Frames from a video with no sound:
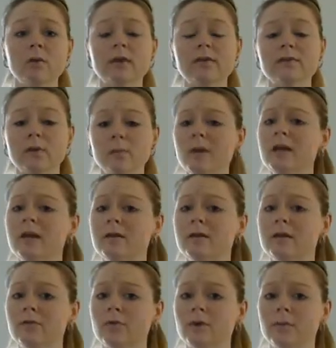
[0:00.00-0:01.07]
With so many
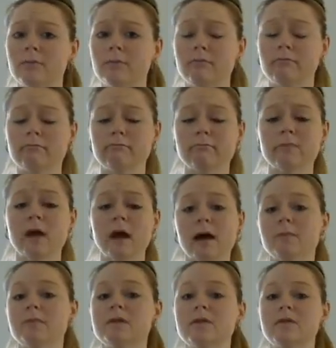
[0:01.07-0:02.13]
different
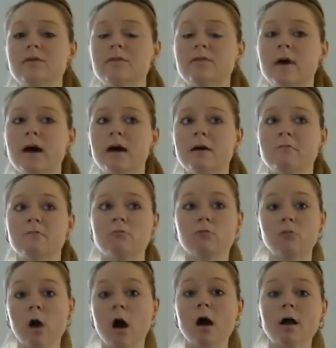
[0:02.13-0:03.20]
types of
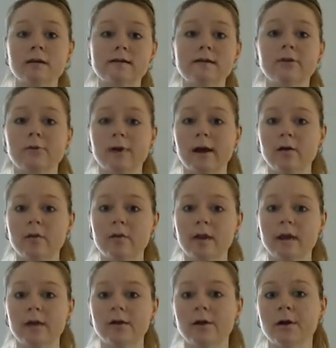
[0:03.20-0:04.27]
rocks that are out
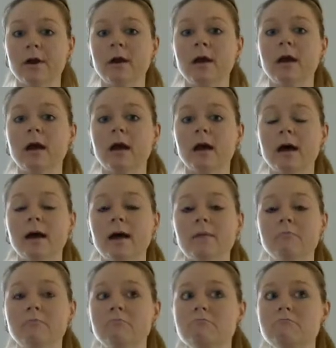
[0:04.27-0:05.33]
there,
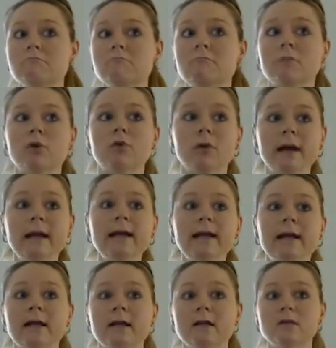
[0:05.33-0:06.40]
um,
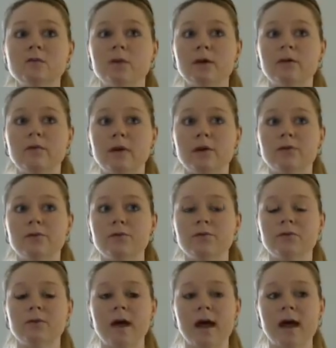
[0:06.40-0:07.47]
granite is one of
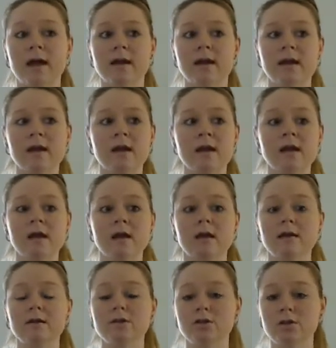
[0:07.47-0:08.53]
those that
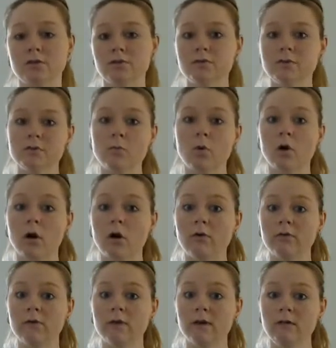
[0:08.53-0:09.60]
is used more
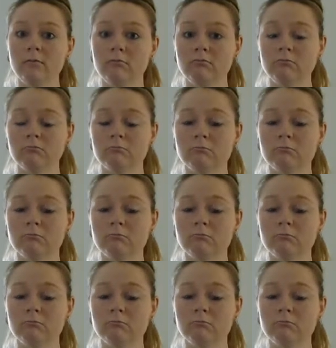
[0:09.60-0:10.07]
often,